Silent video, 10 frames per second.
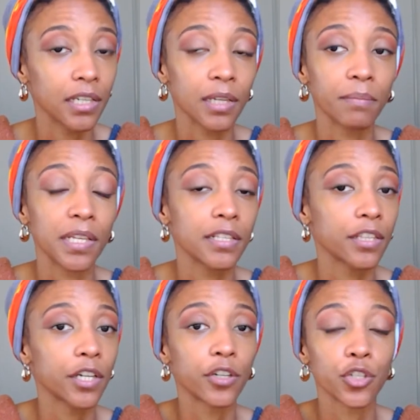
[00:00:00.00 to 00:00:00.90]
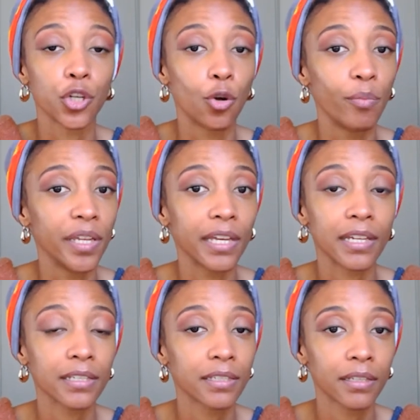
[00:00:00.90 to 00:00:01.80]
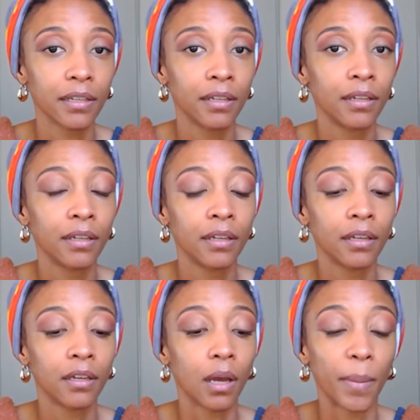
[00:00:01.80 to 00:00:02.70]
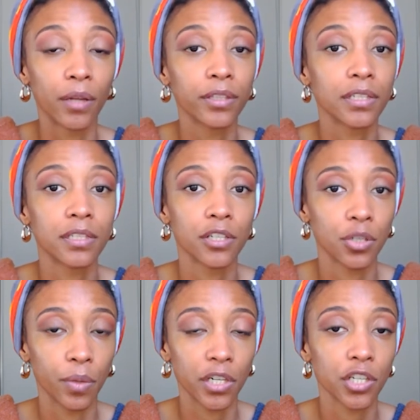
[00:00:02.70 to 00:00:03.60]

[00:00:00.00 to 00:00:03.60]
It means that there is no BS about this situation.